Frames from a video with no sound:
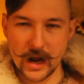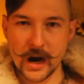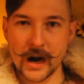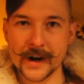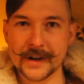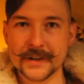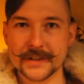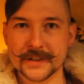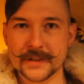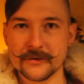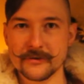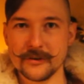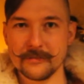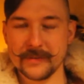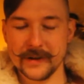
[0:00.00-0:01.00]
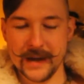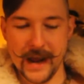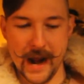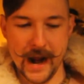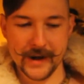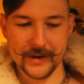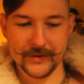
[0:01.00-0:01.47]
honey syrup and
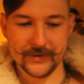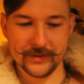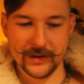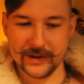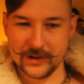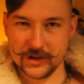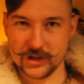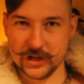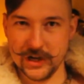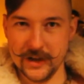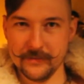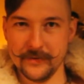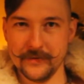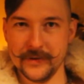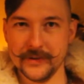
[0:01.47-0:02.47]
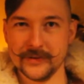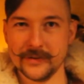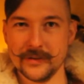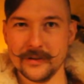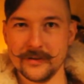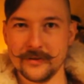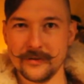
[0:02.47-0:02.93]
added to like a
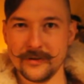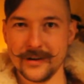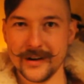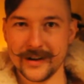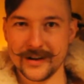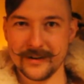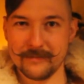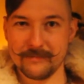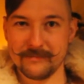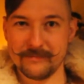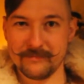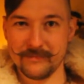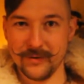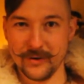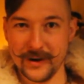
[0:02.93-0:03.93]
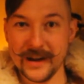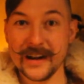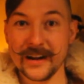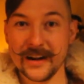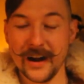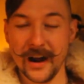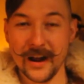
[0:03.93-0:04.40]
Slebovica or like a
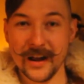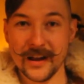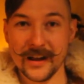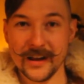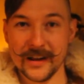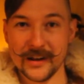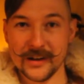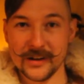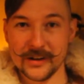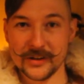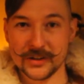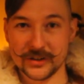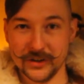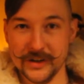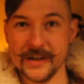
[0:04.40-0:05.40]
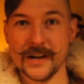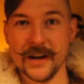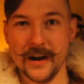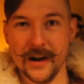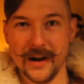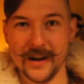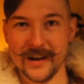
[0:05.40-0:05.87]
Polinka,
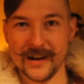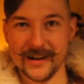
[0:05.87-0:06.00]
Trojka,